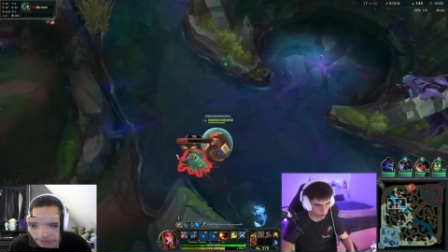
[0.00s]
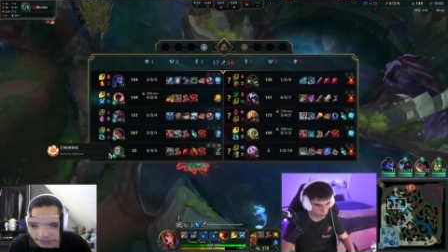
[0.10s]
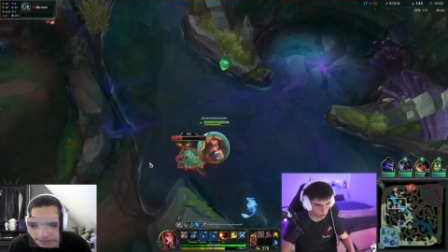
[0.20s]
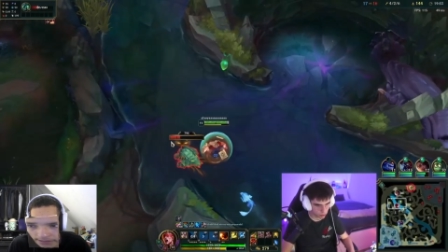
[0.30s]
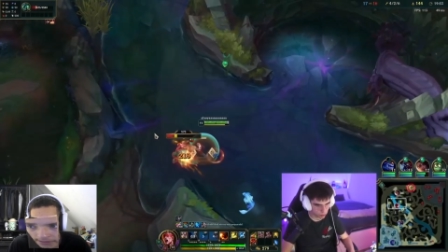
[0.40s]

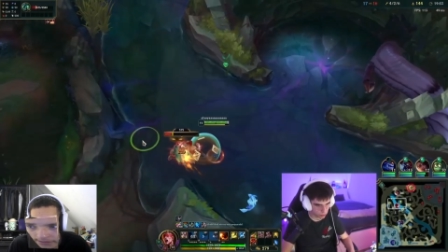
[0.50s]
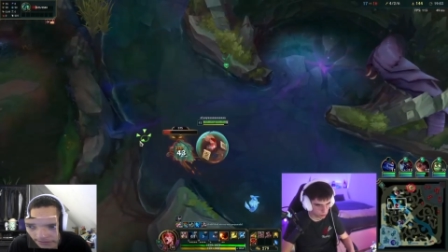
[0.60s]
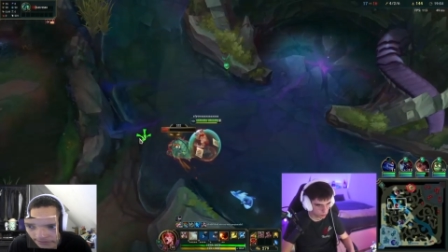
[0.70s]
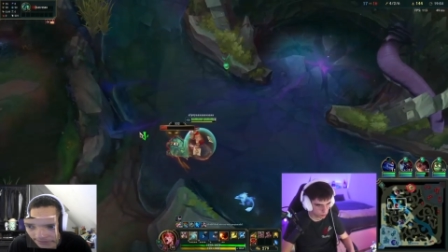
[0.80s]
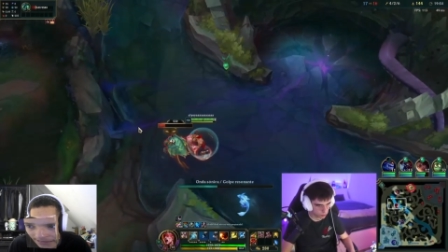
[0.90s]
Uh,
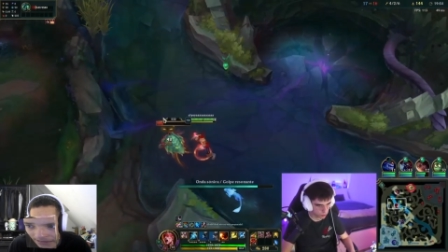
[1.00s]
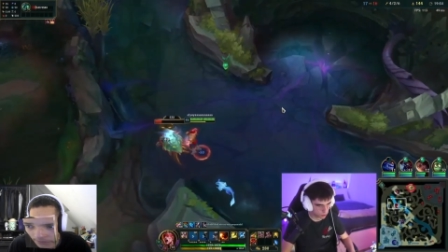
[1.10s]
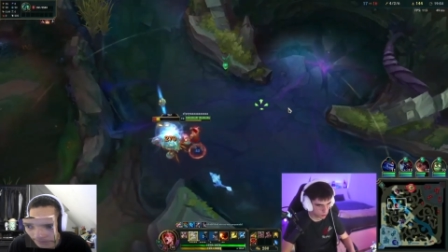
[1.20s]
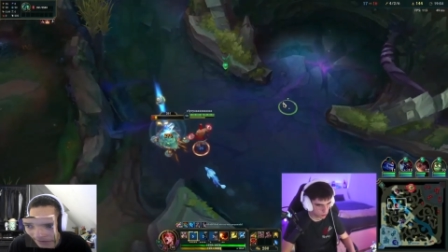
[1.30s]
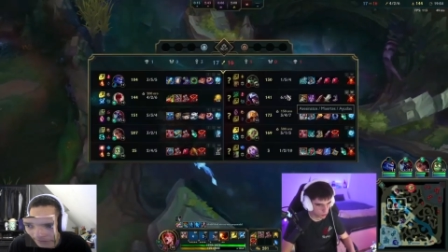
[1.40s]

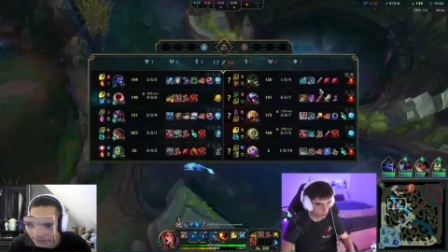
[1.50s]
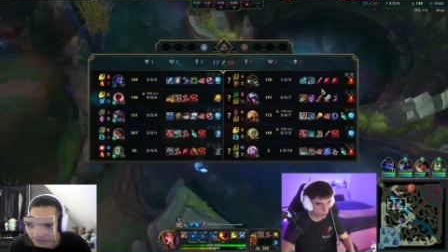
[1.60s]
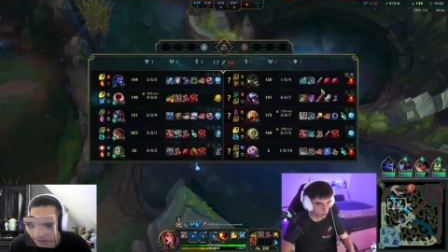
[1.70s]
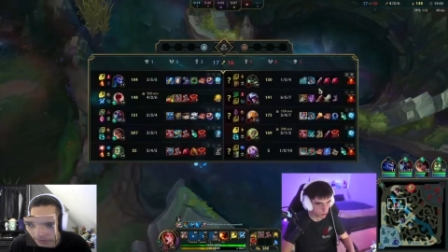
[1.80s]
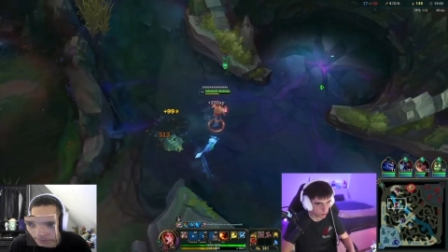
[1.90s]
now Baron
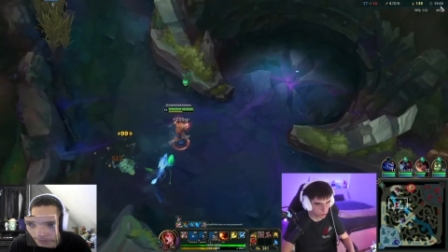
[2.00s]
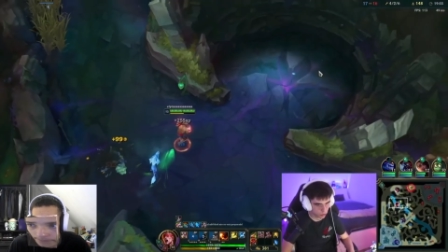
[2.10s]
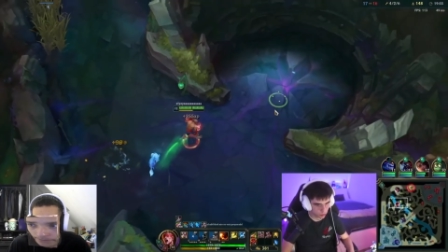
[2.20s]
is up.